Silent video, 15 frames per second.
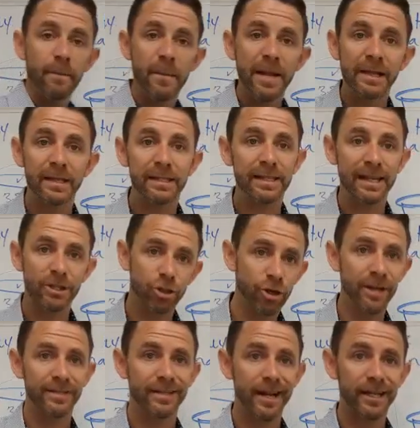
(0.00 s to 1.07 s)
make this
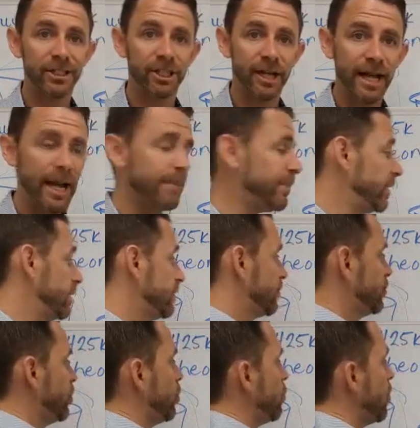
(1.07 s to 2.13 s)
transaction happen.
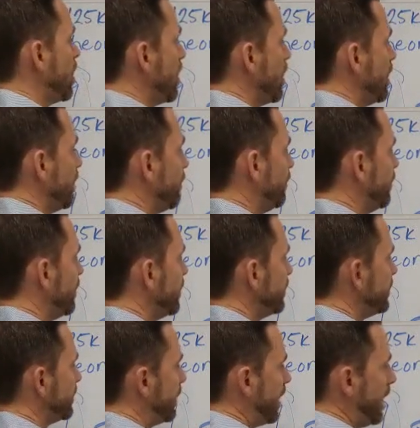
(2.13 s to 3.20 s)
So
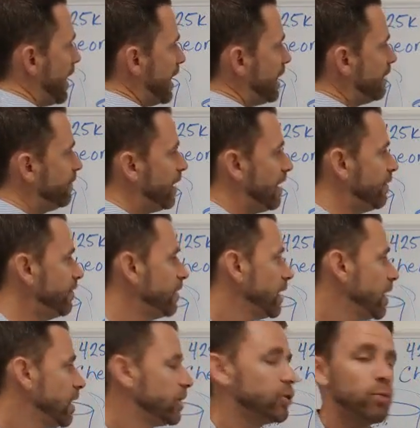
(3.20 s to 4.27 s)
this
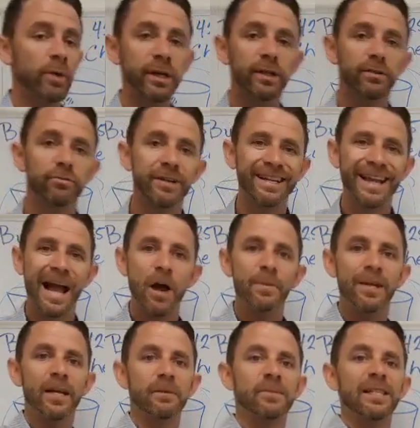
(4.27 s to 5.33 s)
85.23 now
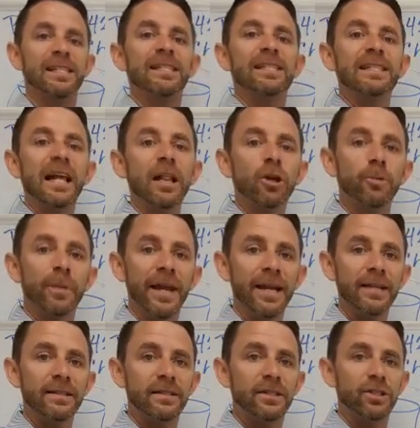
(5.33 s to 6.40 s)
becomes a seller
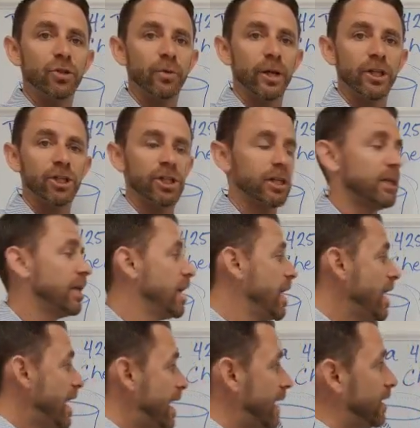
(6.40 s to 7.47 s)
paid situation.
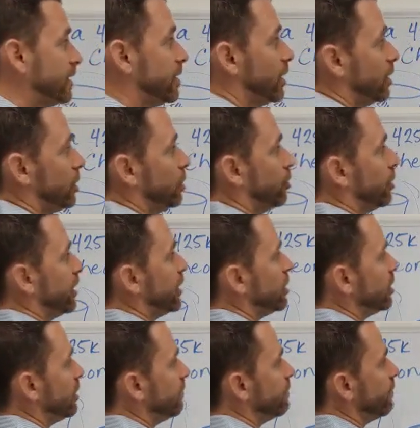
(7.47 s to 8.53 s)
And your
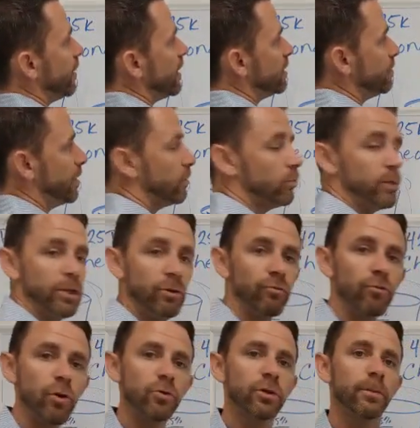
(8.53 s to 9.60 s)
initial investment when you
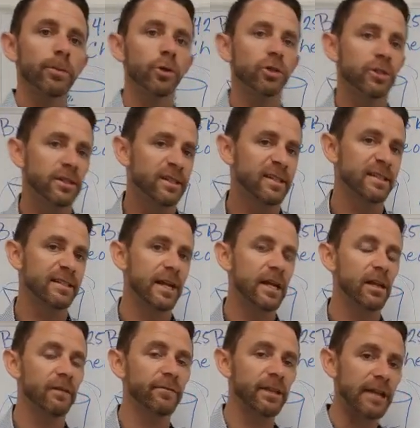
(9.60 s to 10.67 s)
wrote the purchase and
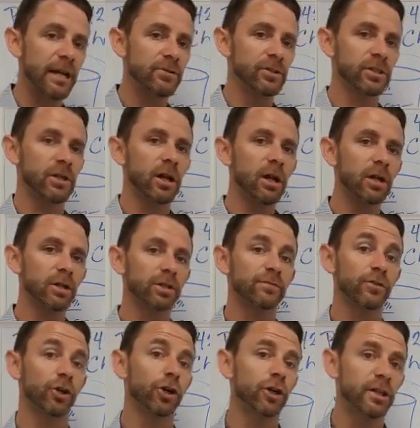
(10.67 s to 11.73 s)
sale of $1,000
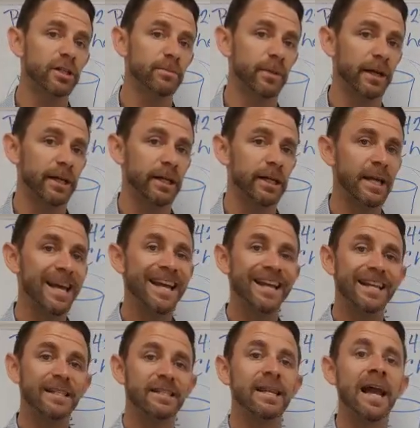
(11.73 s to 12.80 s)
for earnest money
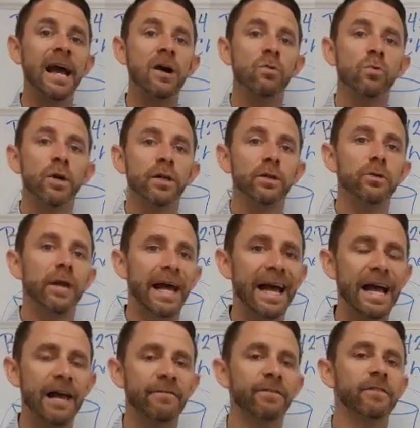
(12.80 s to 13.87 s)
is now what you
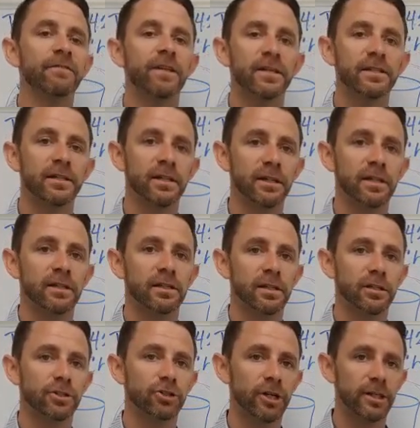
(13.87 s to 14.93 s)
have invested into
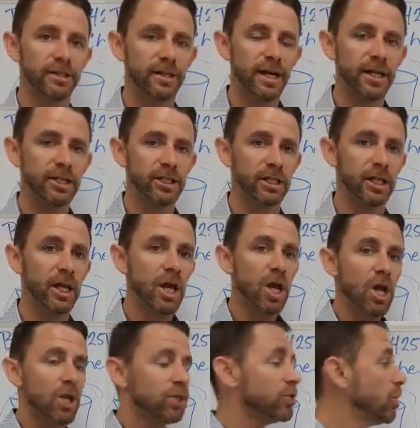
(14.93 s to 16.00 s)
the transaction.
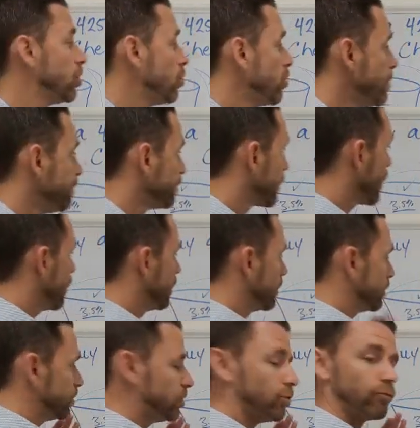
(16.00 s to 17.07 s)
So
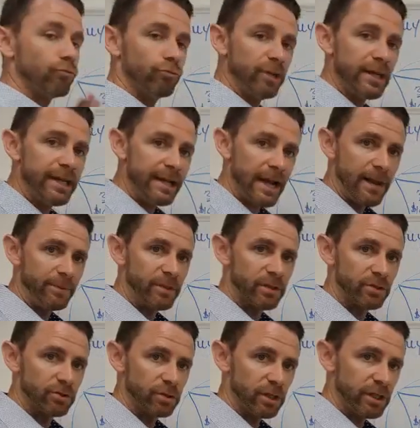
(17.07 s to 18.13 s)
to recap
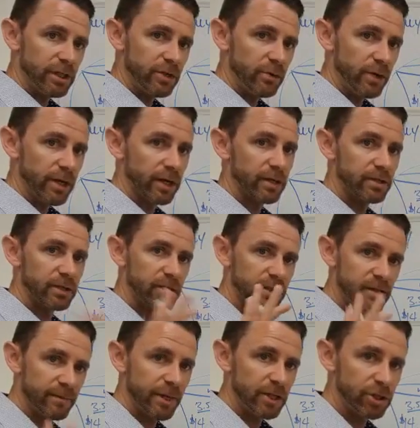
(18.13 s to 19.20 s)
this really quick, just
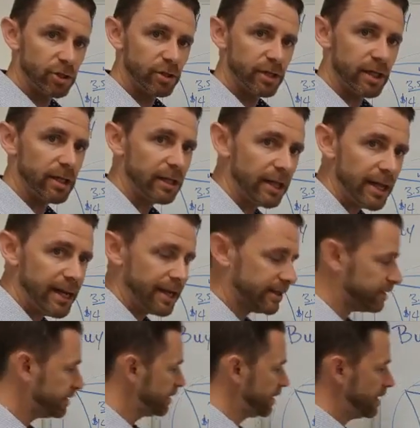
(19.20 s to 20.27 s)
to make sure that it
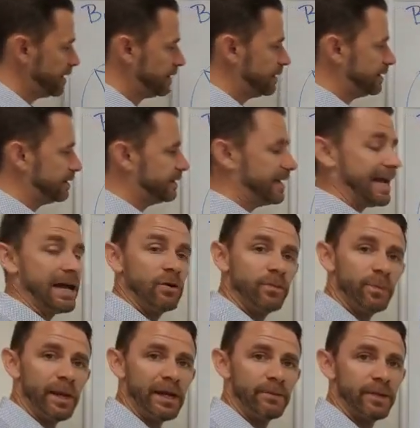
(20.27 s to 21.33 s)
lands, the down
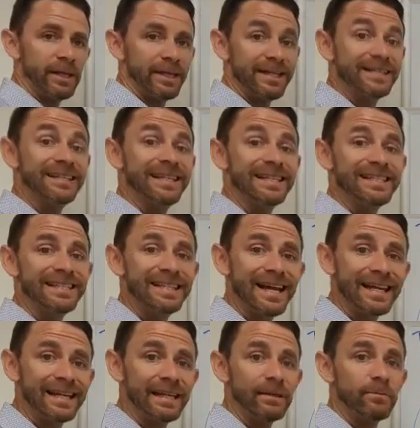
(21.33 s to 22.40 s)
payment is a
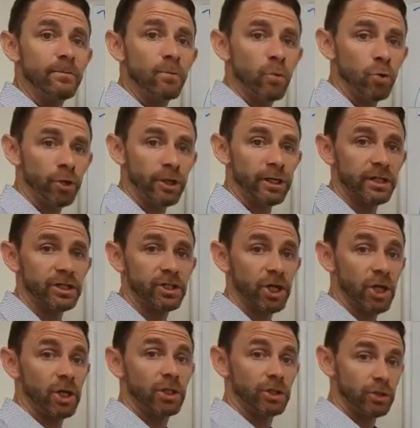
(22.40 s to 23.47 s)
second mortgage.
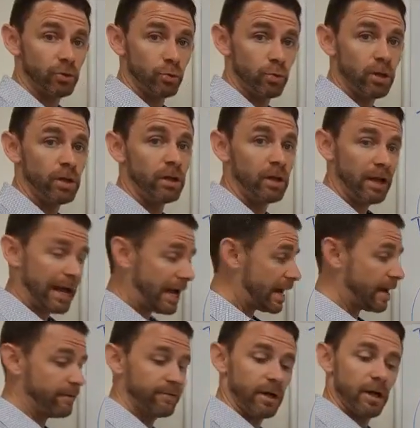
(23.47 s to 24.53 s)
You will
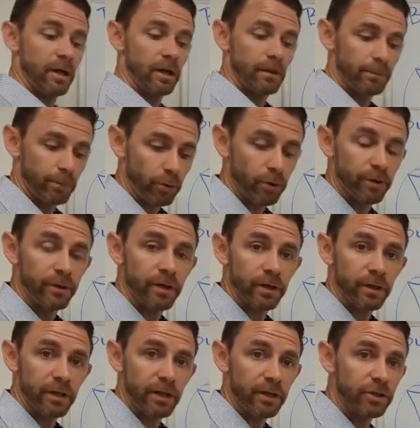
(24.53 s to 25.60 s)
have, per
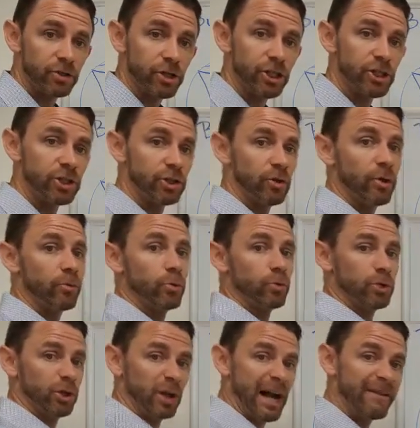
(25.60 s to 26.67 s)
the illustration,
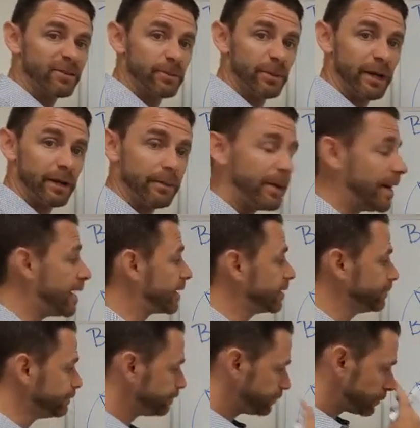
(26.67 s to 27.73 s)
you'll have to pay it back.